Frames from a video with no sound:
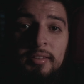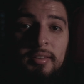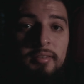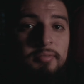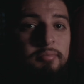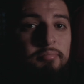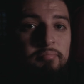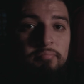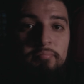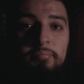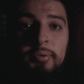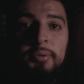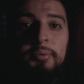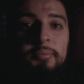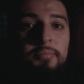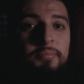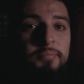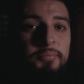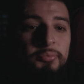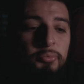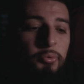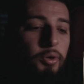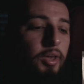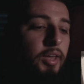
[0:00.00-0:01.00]
then
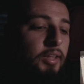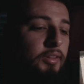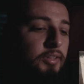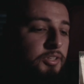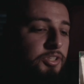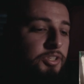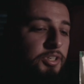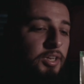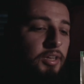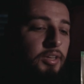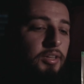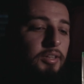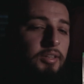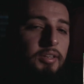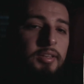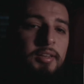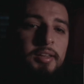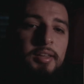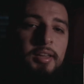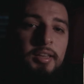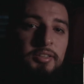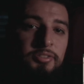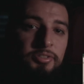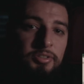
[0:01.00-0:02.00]
boom, we had the shot.
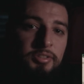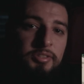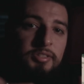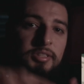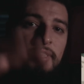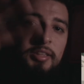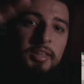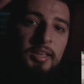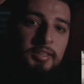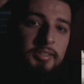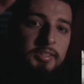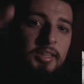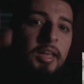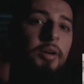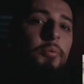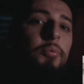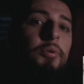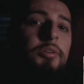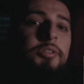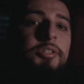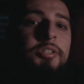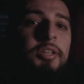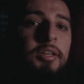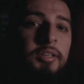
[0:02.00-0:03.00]
As you can see, that's that
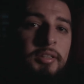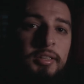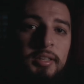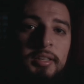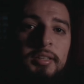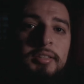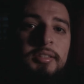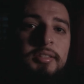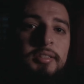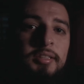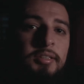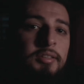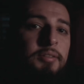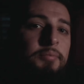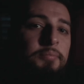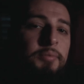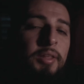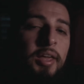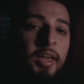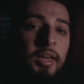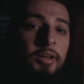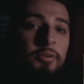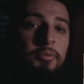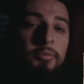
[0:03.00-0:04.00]
one shot that's
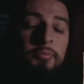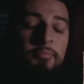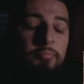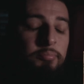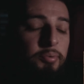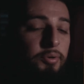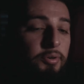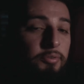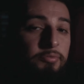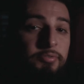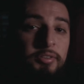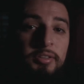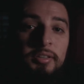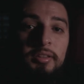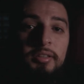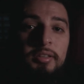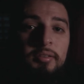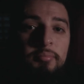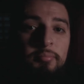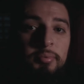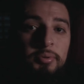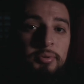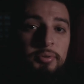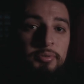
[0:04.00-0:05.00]
angled perfectly,
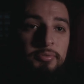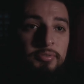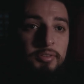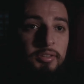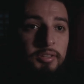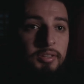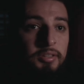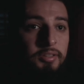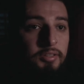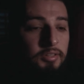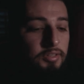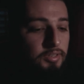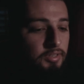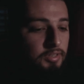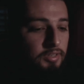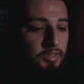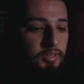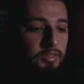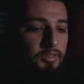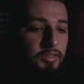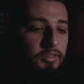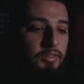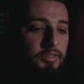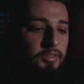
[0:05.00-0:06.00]
beautifully.
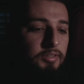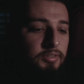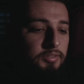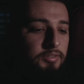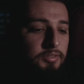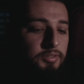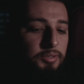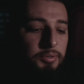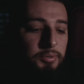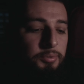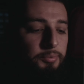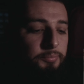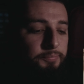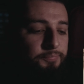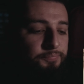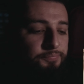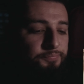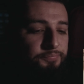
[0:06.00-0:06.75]
So,